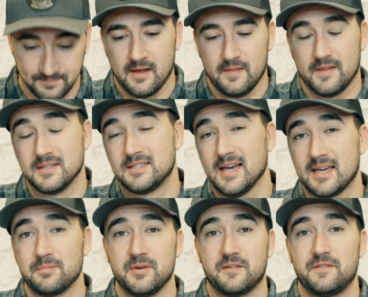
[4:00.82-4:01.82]
The
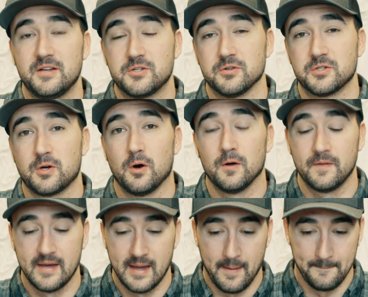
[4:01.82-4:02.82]
second big feature is called
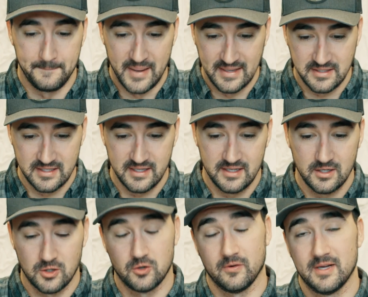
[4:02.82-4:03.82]
the Benson
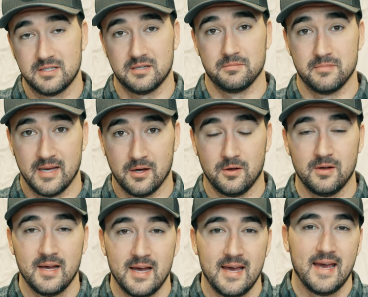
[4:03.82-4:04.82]
Grist
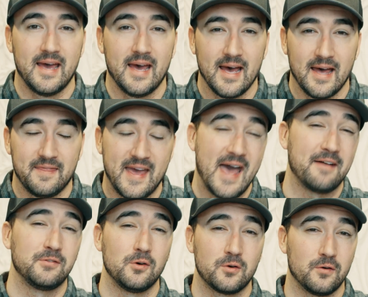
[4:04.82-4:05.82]
Mill. They
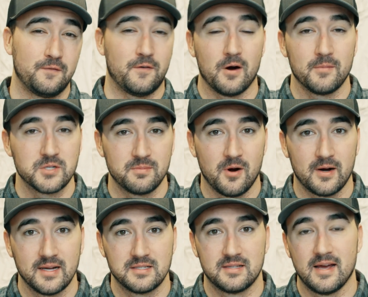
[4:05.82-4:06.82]
have local farmers
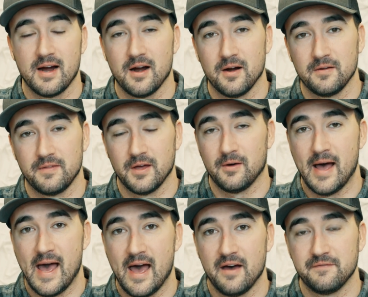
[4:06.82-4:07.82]
markets there. They'll
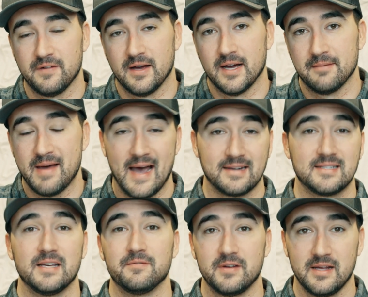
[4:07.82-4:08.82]
have
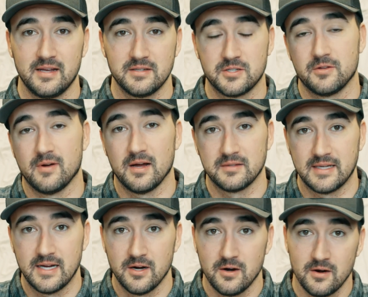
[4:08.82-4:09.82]
activities throughout the
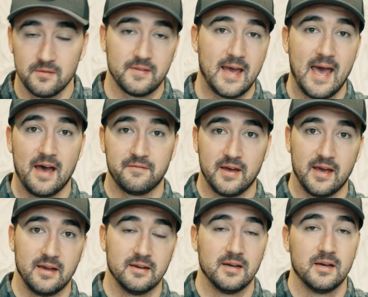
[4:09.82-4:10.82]
year. They have a